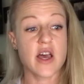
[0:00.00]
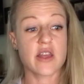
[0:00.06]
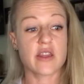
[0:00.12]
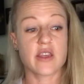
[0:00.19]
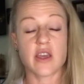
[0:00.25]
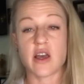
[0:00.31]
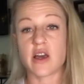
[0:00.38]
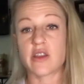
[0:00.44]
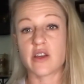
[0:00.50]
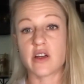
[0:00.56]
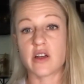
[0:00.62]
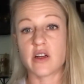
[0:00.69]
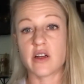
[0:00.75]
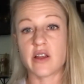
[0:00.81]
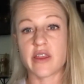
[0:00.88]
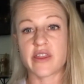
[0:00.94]
The
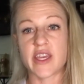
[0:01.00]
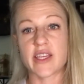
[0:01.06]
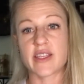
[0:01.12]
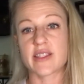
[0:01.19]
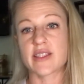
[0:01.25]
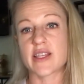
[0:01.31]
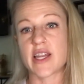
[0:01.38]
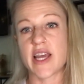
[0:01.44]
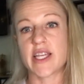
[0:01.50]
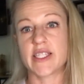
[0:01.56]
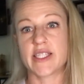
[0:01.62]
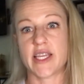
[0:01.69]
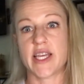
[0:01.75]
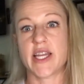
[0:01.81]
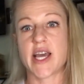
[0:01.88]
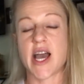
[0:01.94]
other things that I
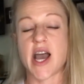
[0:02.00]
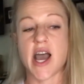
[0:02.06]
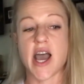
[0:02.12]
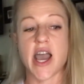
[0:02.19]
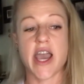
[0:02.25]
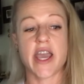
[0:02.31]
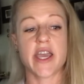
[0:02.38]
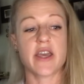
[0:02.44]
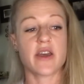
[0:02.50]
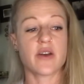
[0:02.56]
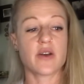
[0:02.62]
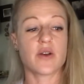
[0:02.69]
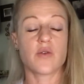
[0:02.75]
did, I